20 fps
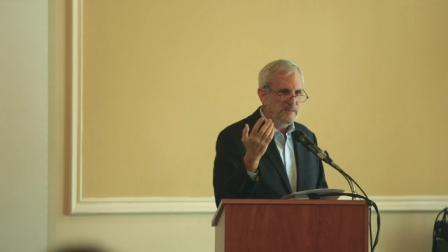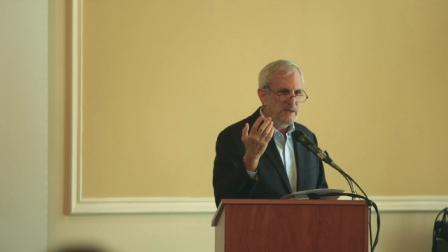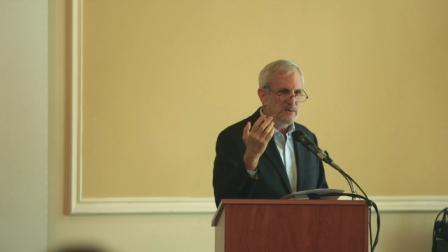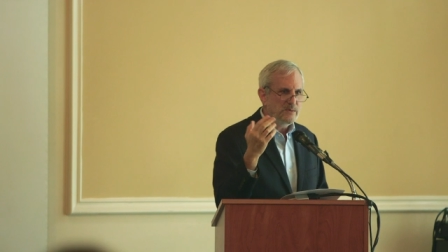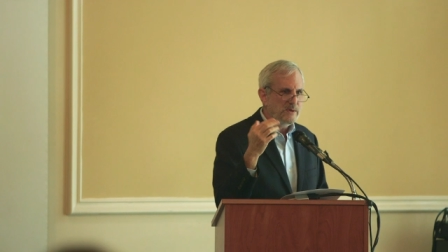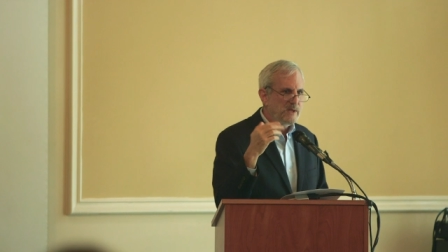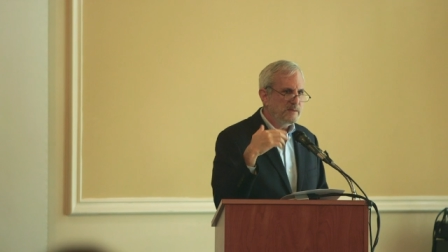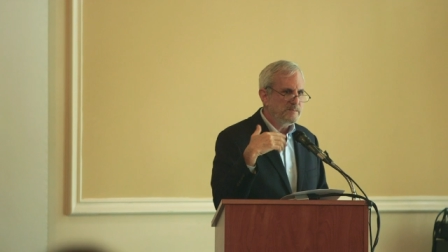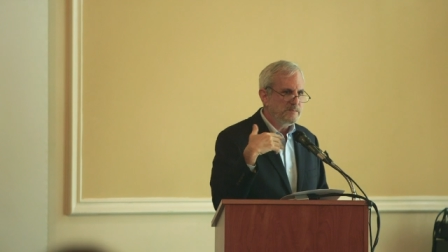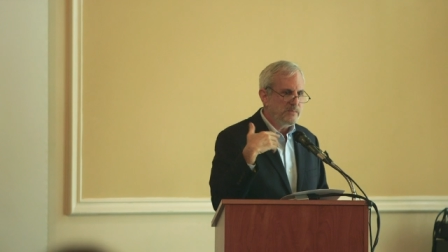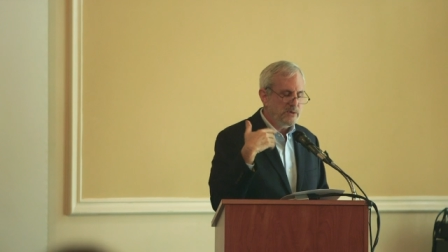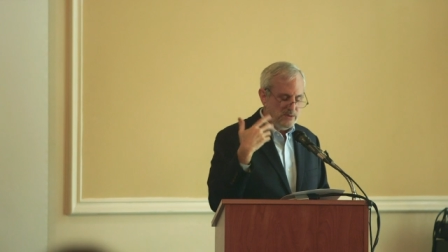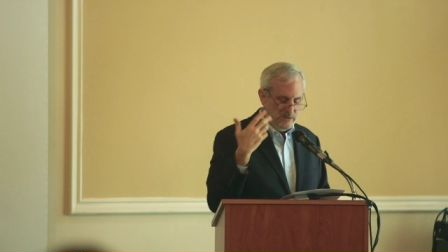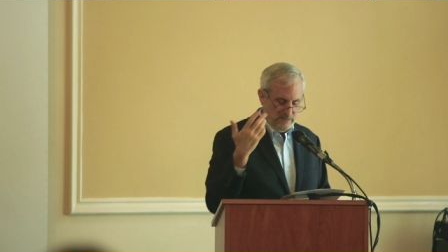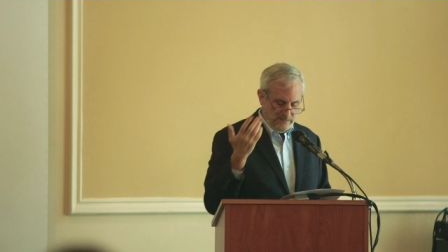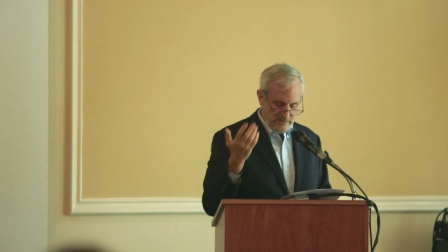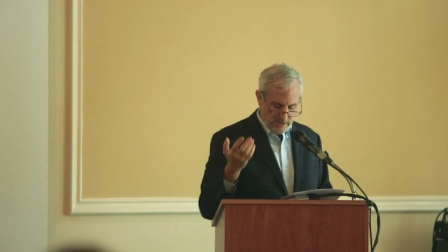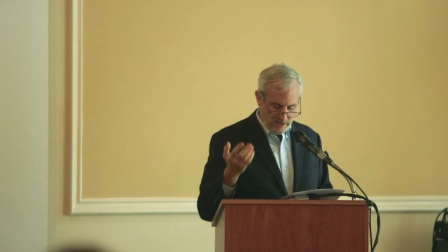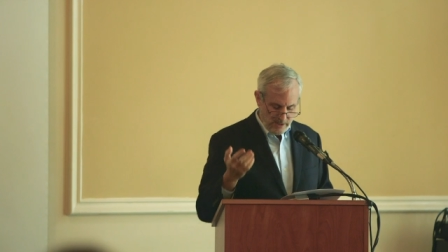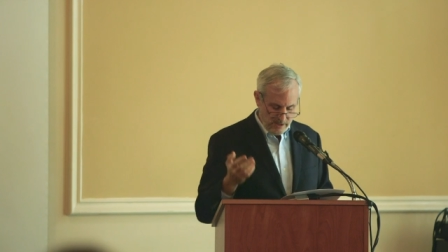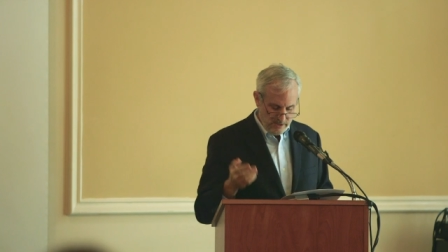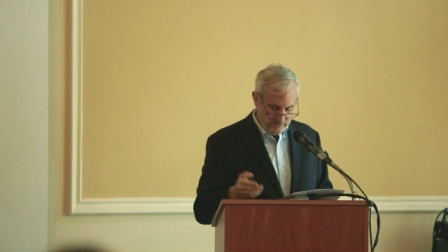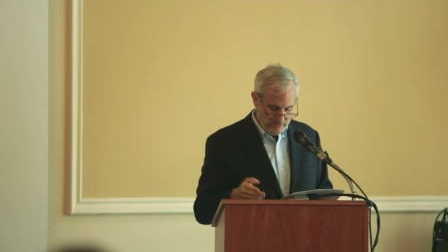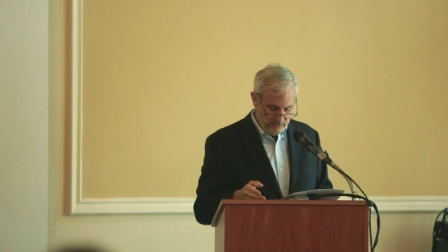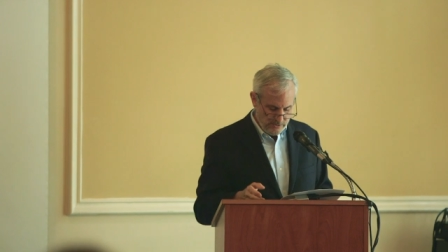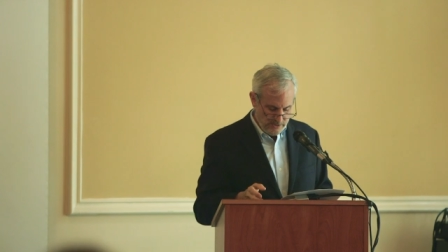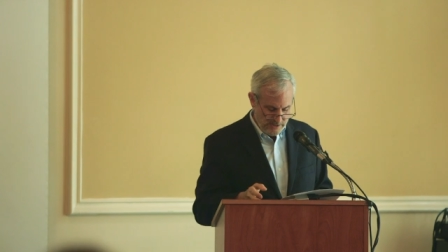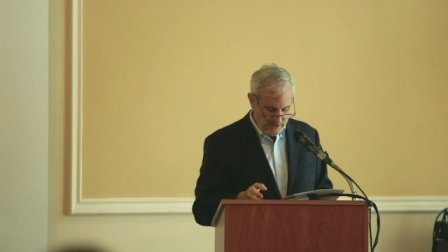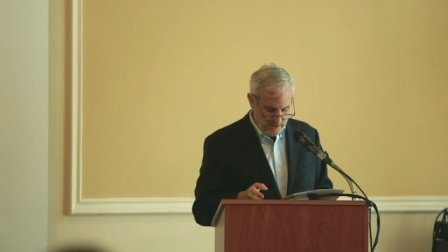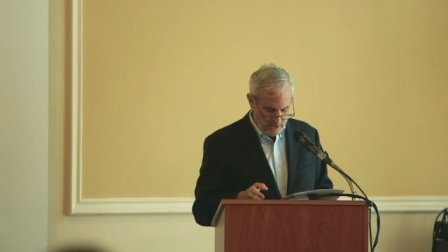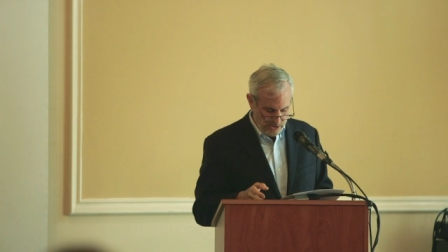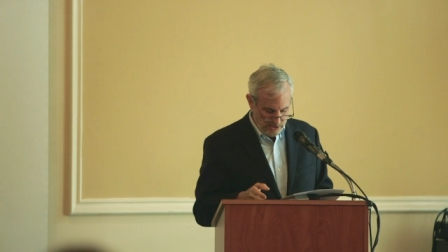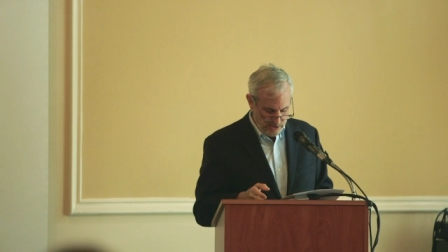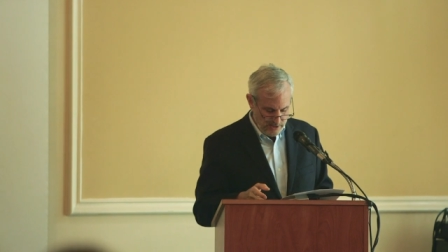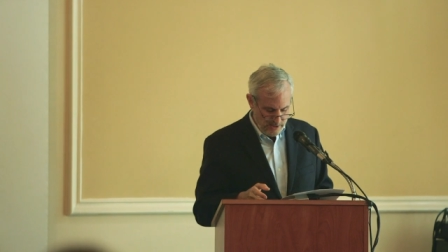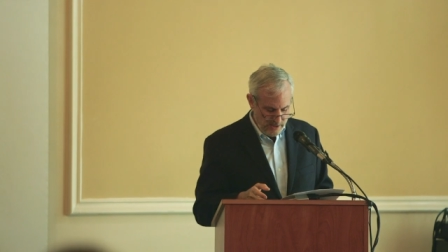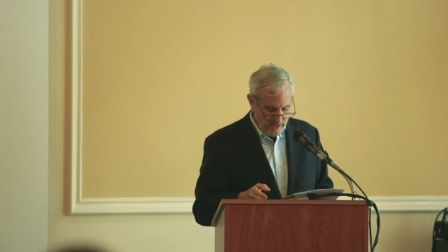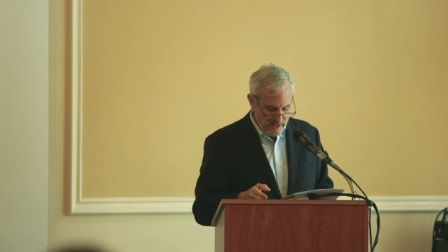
They were not part of a conversation.